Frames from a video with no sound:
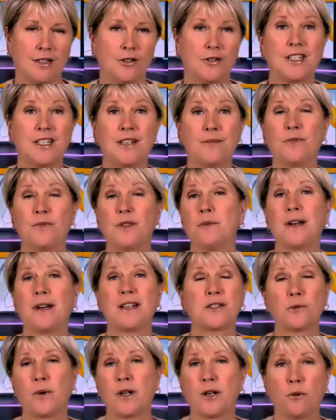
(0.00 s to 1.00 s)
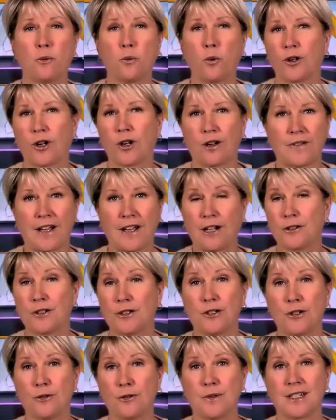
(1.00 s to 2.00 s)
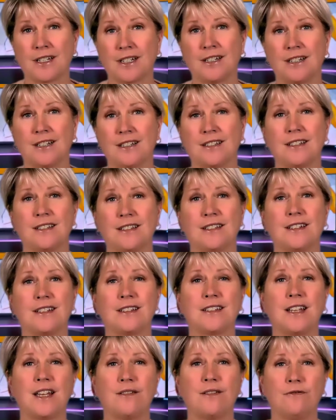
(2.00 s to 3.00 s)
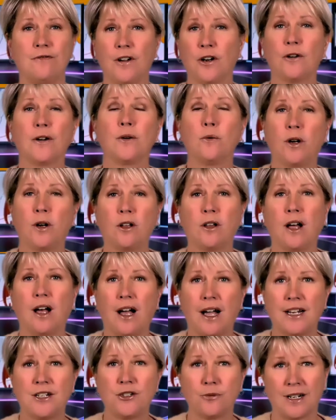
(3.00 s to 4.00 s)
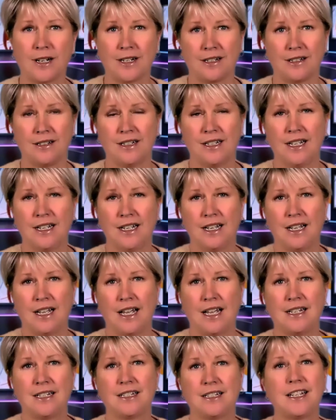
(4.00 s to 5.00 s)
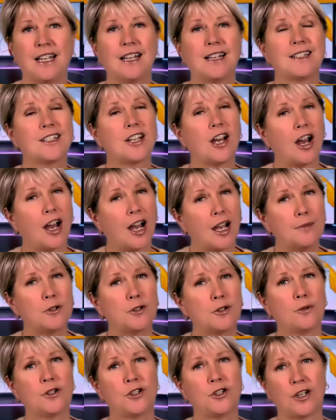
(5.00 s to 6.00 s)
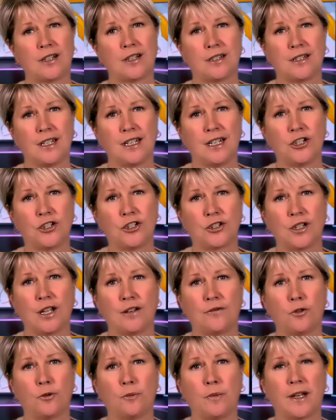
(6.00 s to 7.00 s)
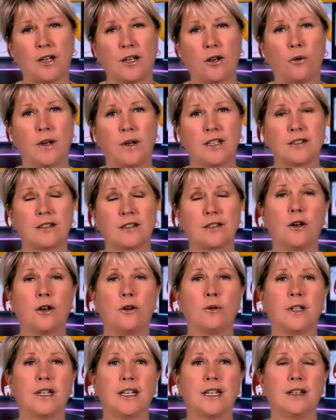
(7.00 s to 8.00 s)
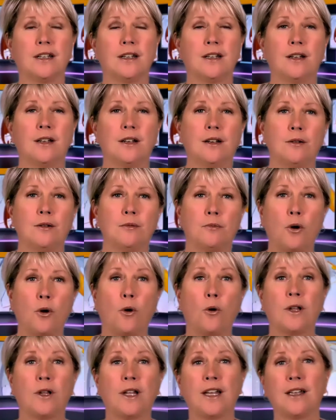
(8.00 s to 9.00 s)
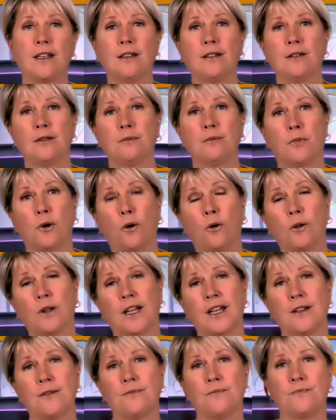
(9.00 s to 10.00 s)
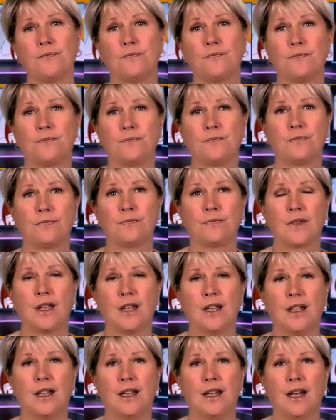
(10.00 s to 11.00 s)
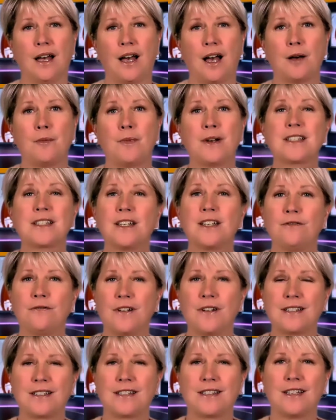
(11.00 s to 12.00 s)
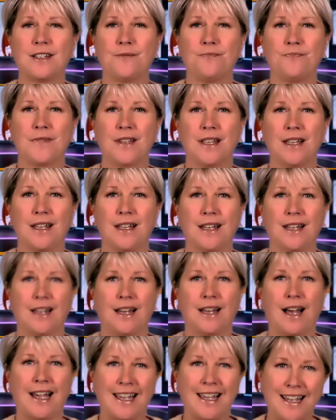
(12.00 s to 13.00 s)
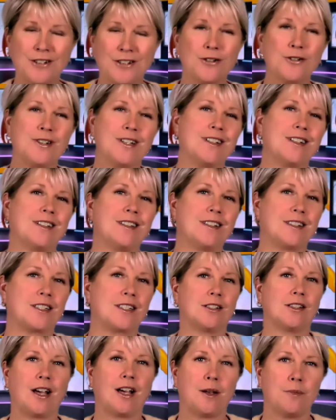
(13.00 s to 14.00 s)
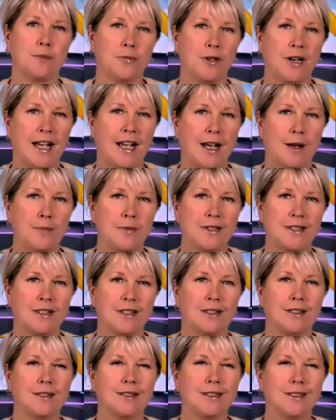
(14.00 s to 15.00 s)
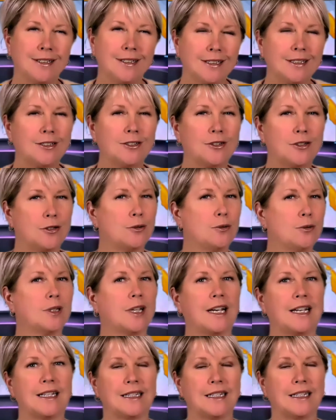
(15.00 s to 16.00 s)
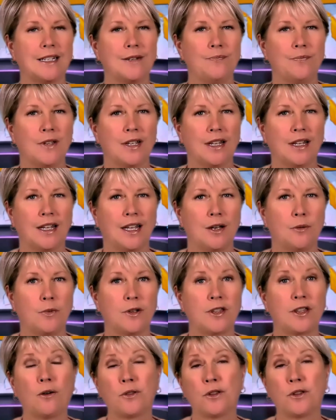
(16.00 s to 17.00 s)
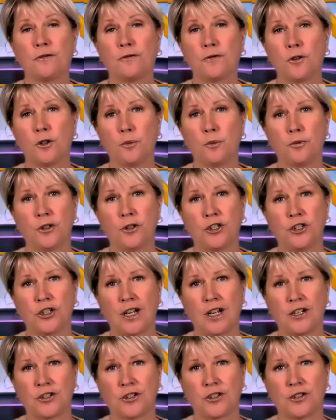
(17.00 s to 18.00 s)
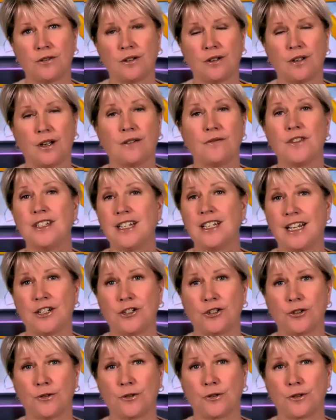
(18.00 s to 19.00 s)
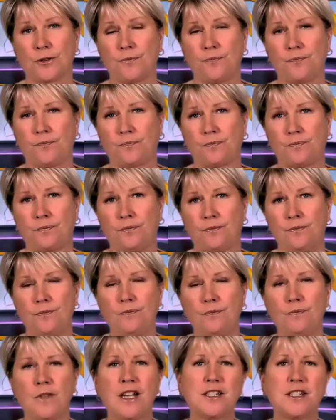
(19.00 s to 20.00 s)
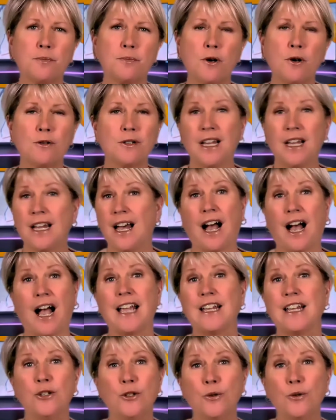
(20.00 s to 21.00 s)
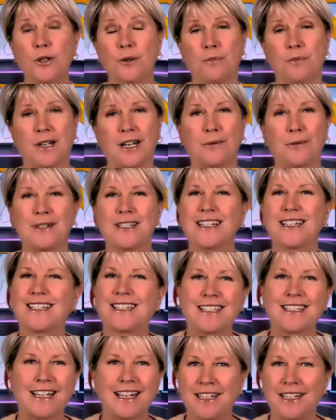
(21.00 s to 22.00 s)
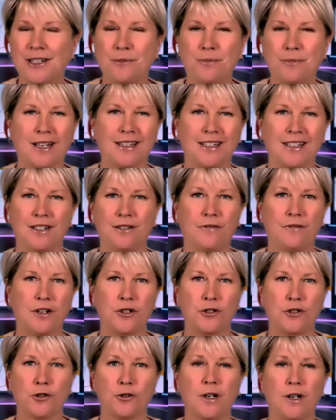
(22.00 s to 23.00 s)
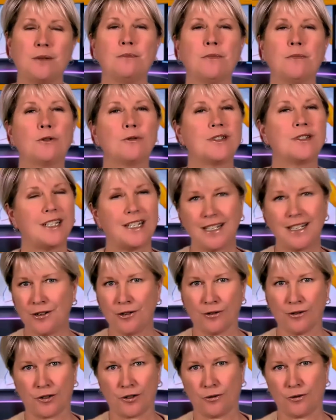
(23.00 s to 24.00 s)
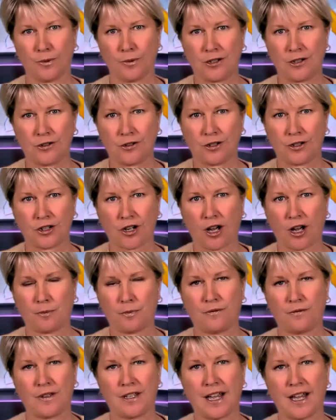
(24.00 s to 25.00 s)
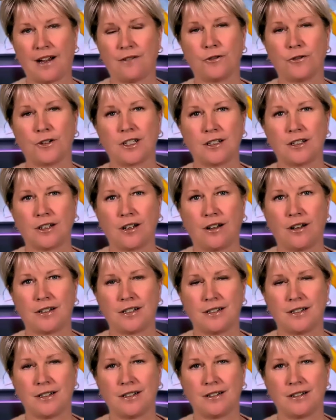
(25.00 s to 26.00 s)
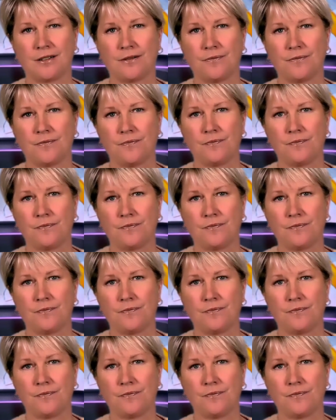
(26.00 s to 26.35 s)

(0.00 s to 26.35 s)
You see, the best way to ward off altitude sickness is to stay very well hydrated and to take time to adjust to each level by going slowly. Pole, pole. I must confess that I entered into climb perhaps a little too lightly and without the full appreciation of the dangers. I suppose I knew them, but I was excited by the adventure and most eager to reach the top of the African continent.